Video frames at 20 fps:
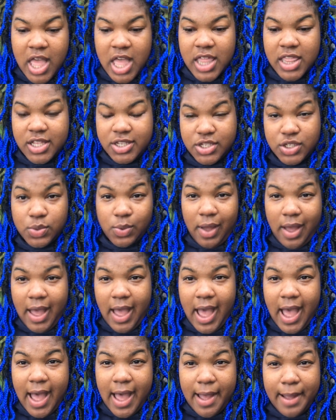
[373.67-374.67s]
this is
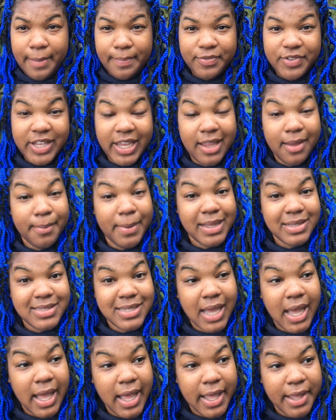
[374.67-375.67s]
why I'm taking my
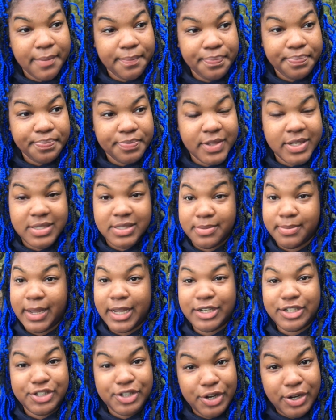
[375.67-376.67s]
time. This is
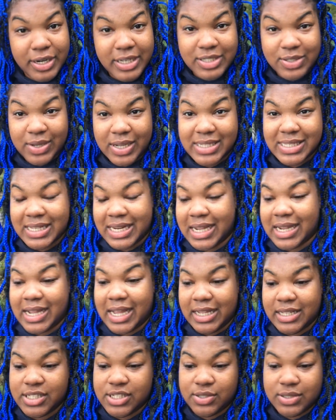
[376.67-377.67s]
my journey. So I said I
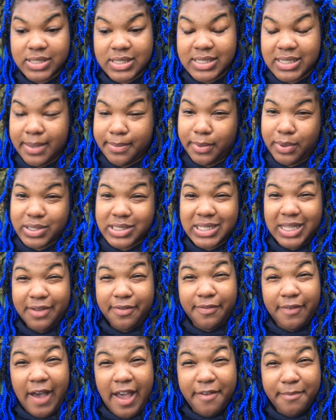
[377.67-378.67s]
got until December, which is like
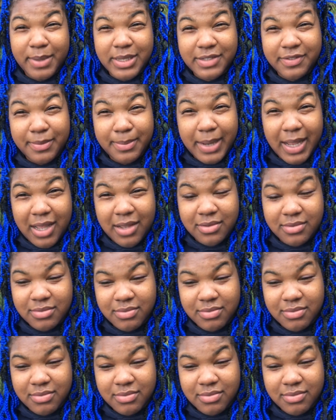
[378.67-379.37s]
5 months from now.